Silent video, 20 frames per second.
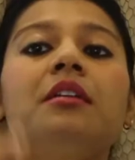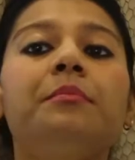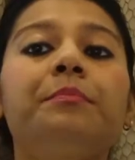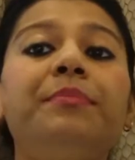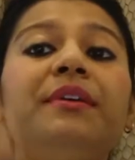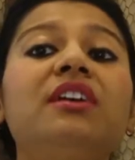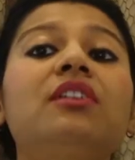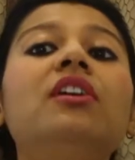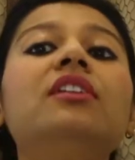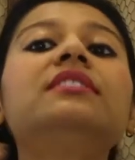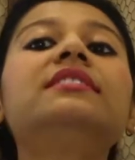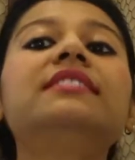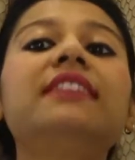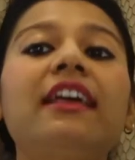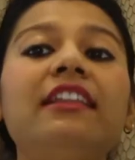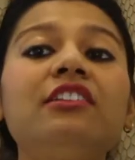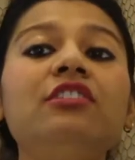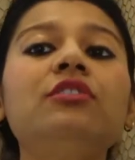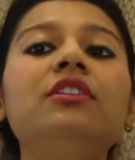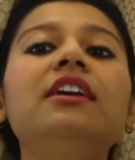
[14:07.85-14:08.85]
Because
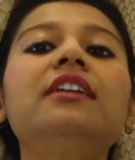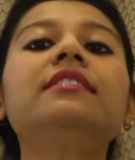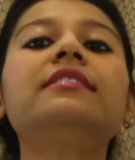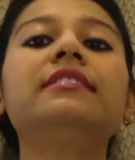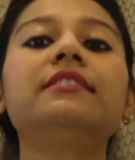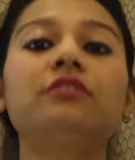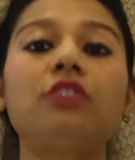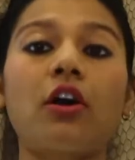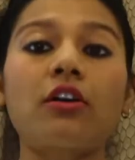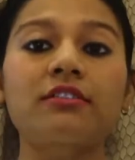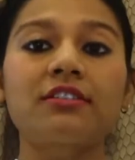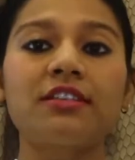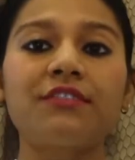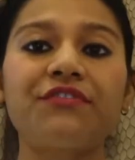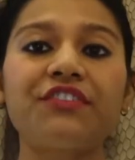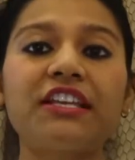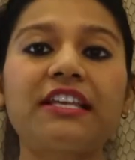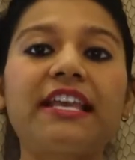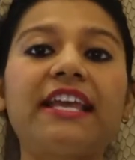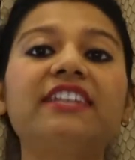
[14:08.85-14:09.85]
cellular
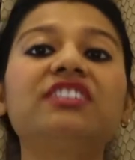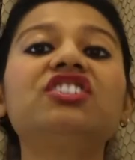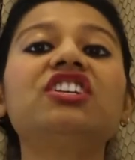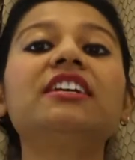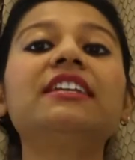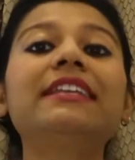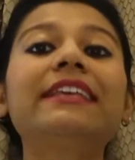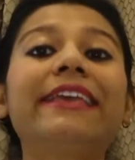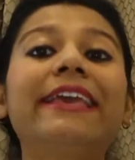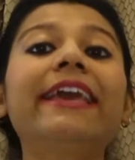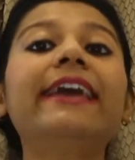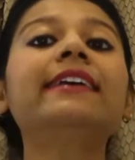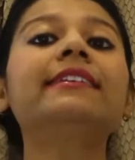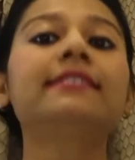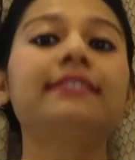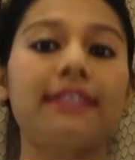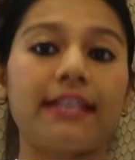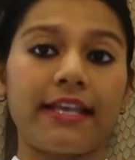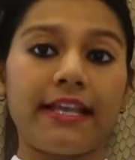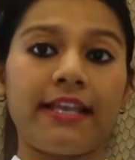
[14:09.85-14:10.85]
detoxification
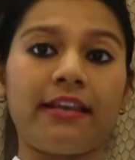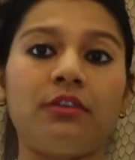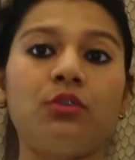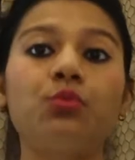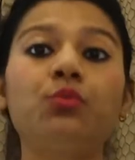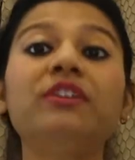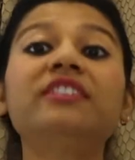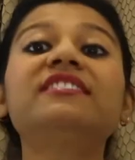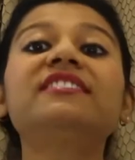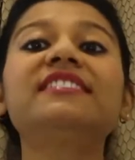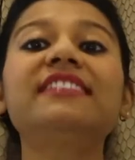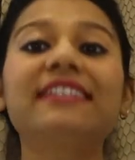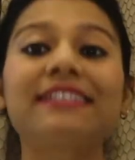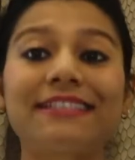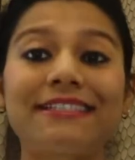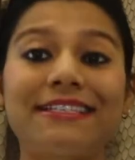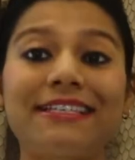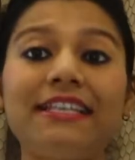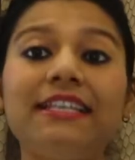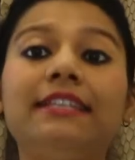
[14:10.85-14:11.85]
kicks in with
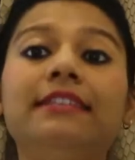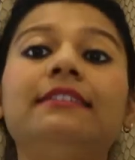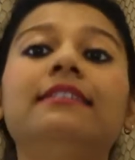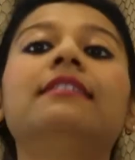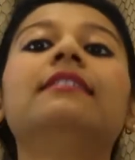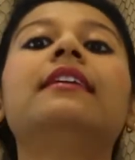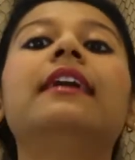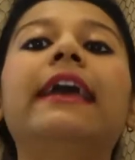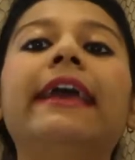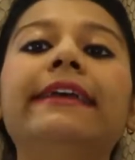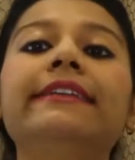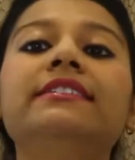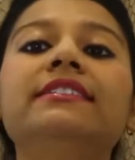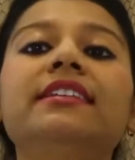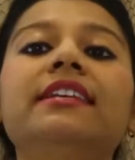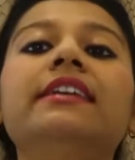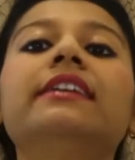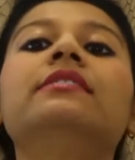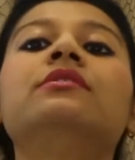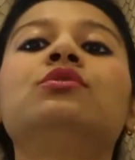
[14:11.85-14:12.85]
16,
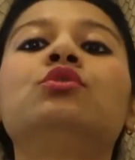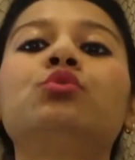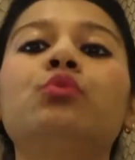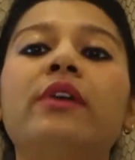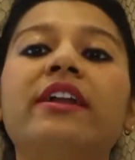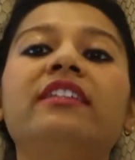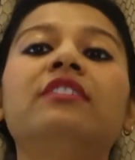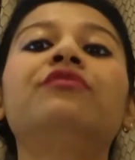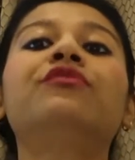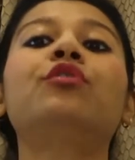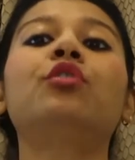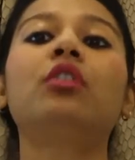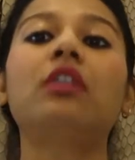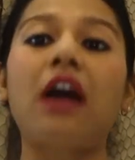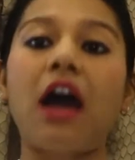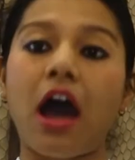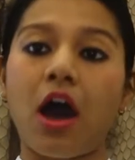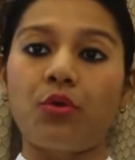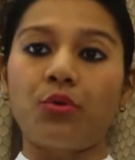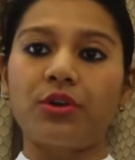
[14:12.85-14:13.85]
18, 24
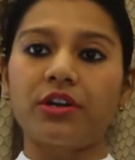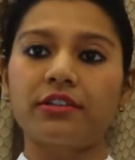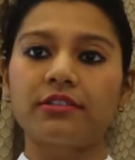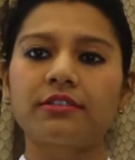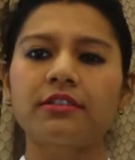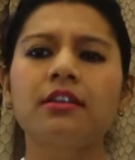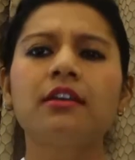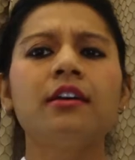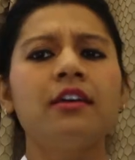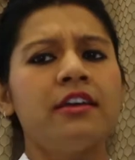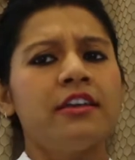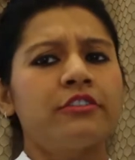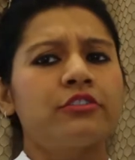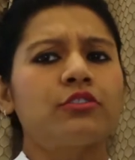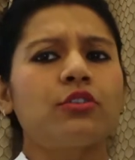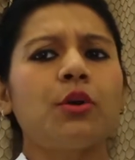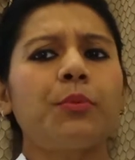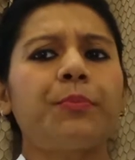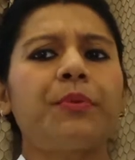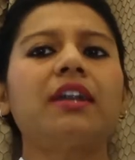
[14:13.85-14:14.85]
hours.
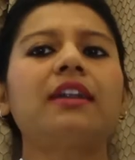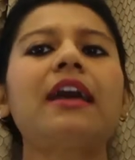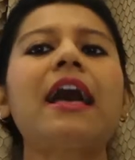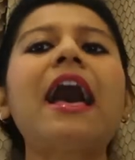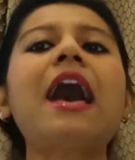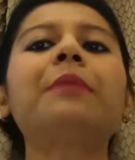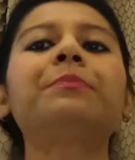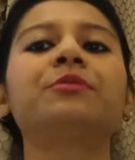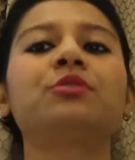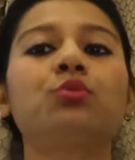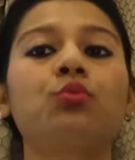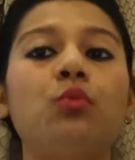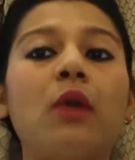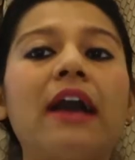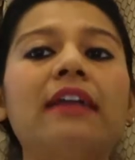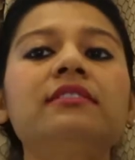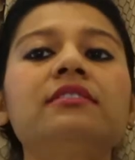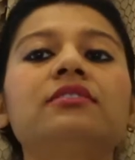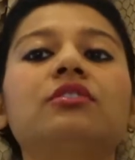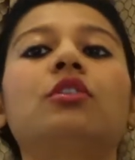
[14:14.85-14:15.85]
So perhaps
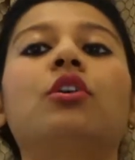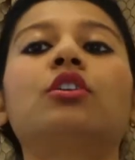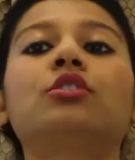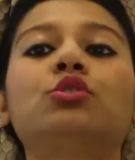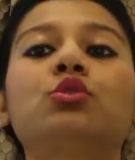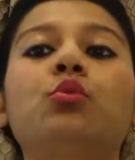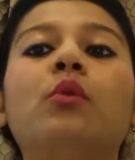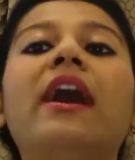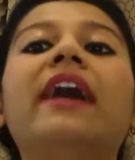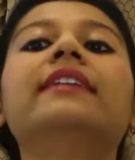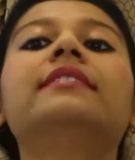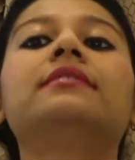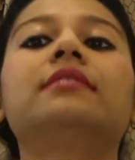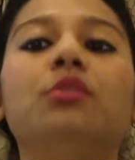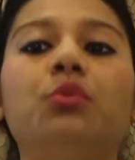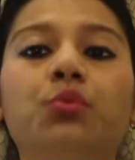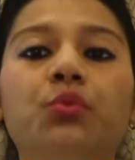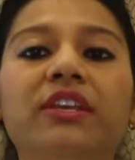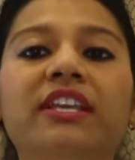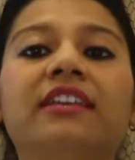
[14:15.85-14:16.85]
once or twice
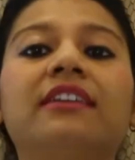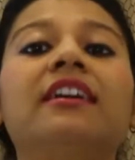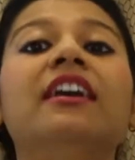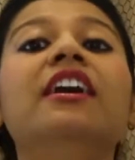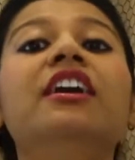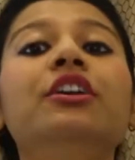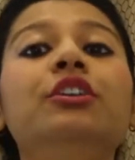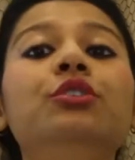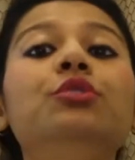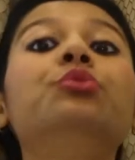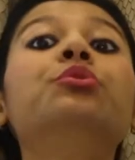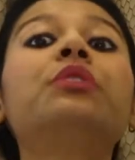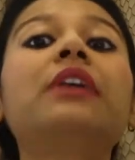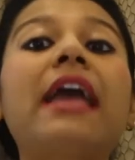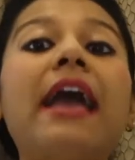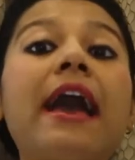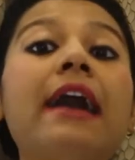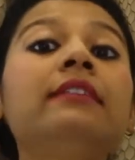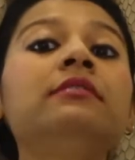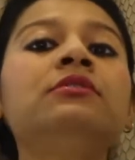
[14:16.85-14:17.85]
a week, you
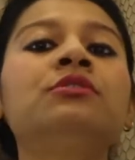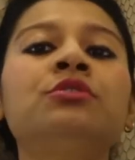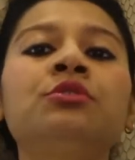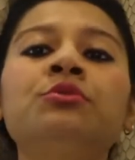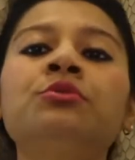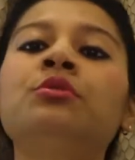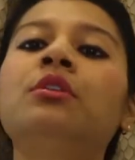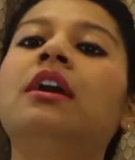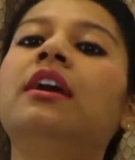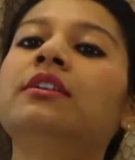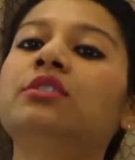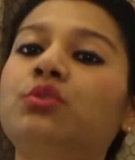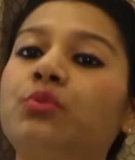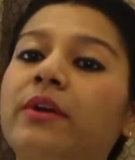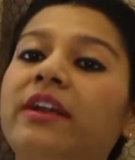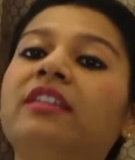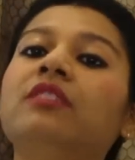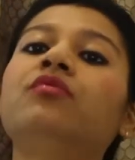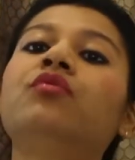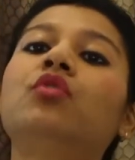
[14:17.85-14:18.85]
can do a
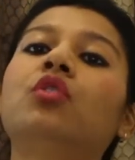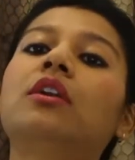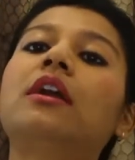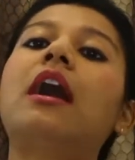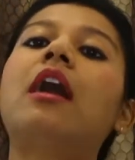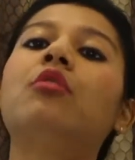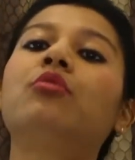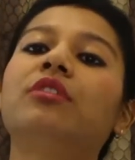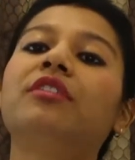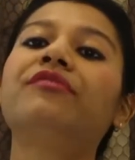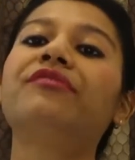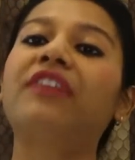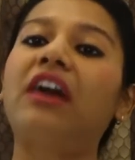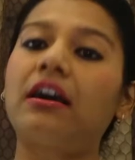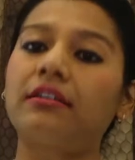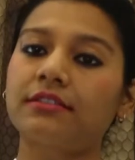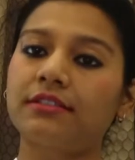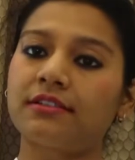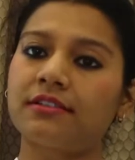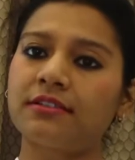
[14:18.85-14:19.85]
24-hour
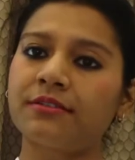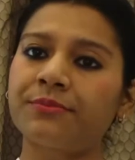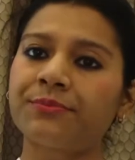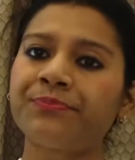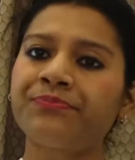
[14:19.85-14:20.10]
fast.